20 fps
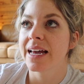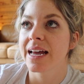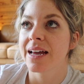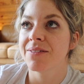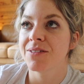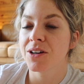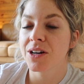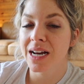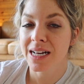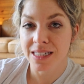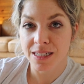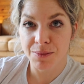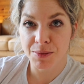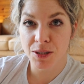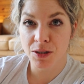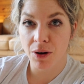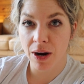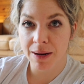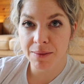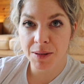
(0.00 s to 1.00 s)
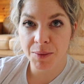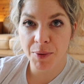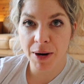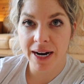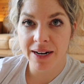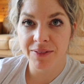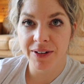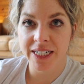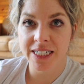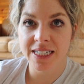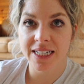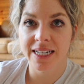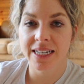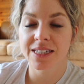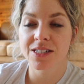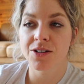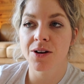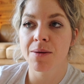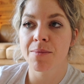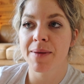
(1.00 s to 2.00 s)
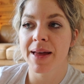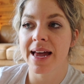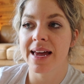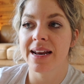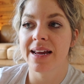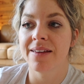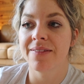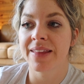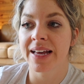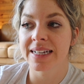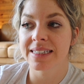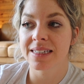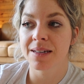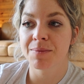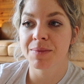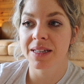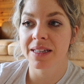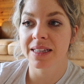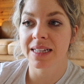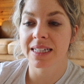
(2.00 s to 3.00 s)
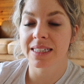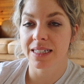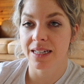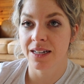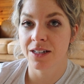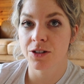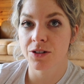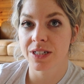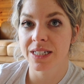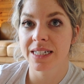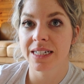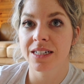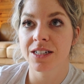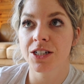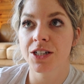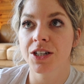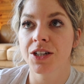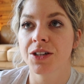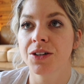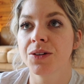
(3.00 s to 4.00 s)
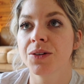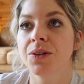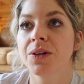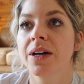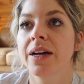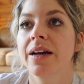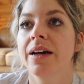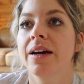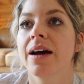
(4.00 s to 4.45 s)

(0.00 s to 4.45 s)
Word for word: If you're not subscribed to Brad and Rach, the kids are in bed, and that's something that's interesting to you,